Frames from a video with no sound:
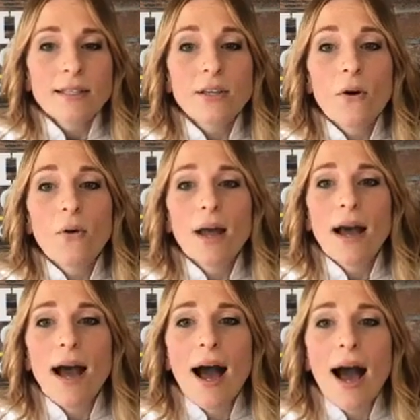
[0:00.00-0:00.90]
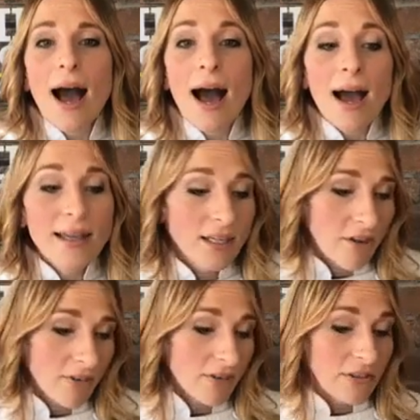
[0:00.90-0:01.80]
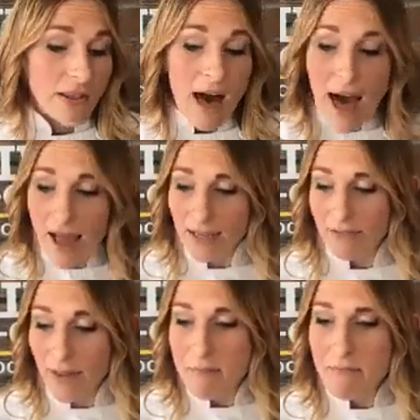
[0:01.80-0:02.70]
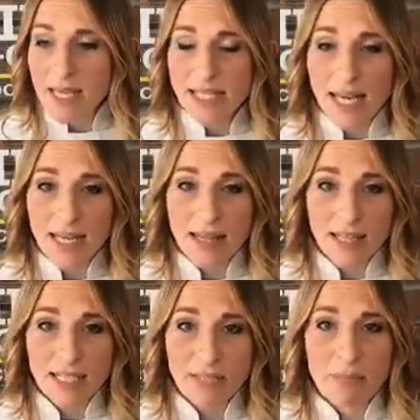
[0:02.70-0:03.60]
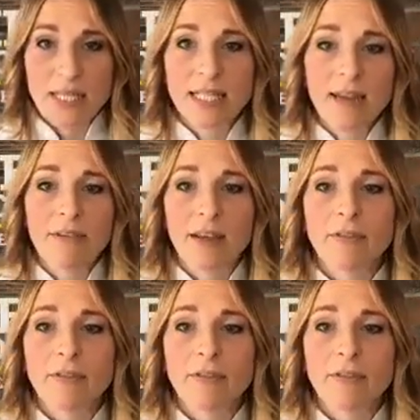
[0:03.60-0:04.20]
So I covered a lot. If I missed anything specific,